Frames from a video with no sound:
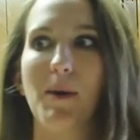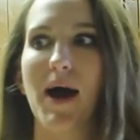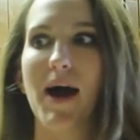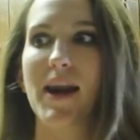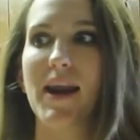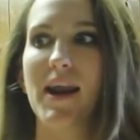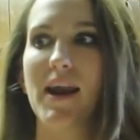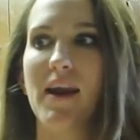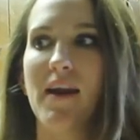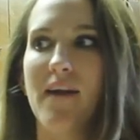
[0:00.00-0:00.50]

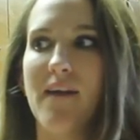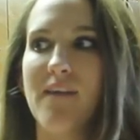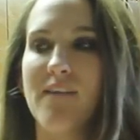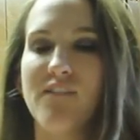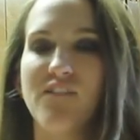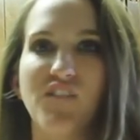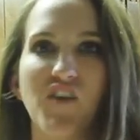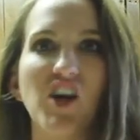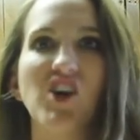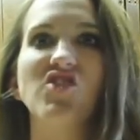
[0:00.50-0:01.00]
body
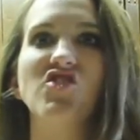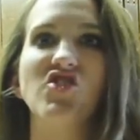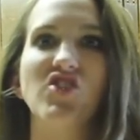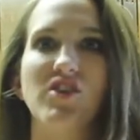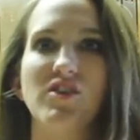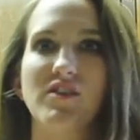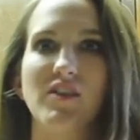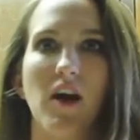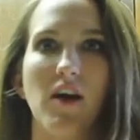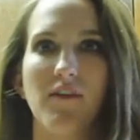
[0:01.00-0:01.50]

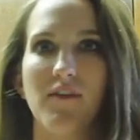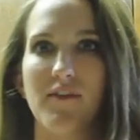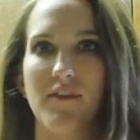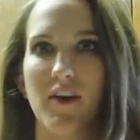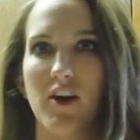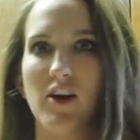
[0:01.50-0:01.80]
functions off of it.